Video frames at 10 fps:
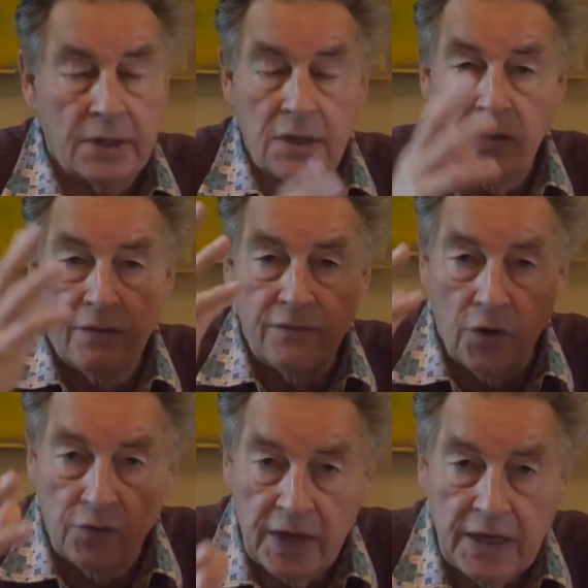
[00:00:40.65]
They don't
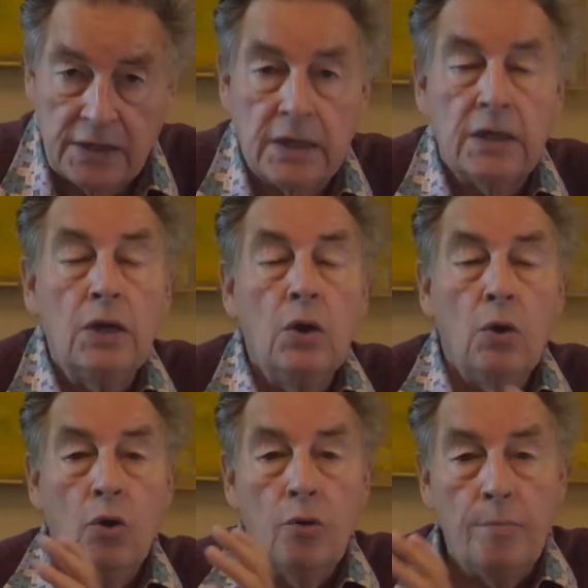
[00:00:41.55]
involve heating
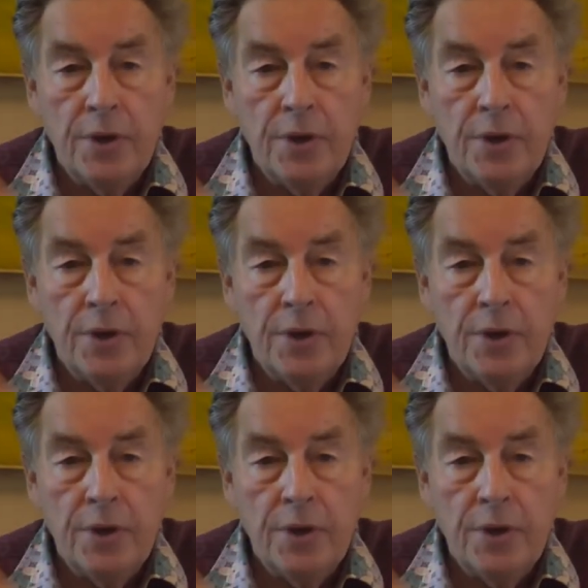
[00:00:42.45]
or